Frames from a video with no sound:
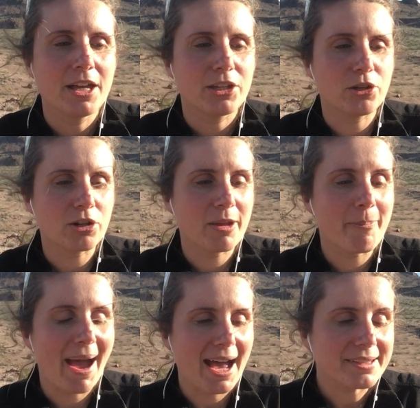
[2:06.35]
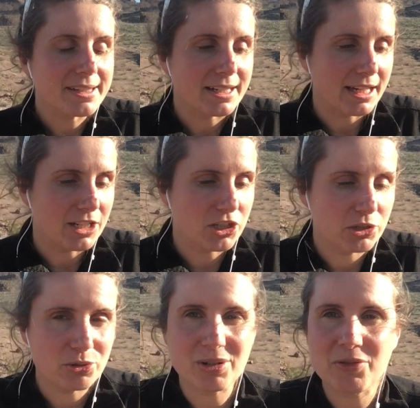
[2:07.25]
Your capacity to
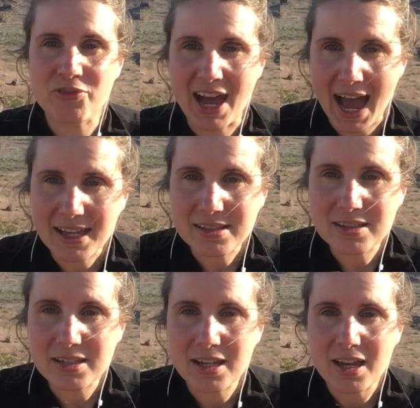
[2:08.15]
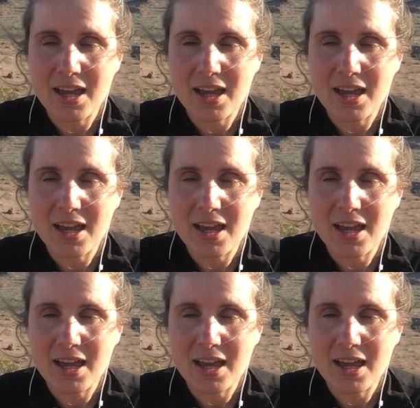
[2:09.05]
do it fast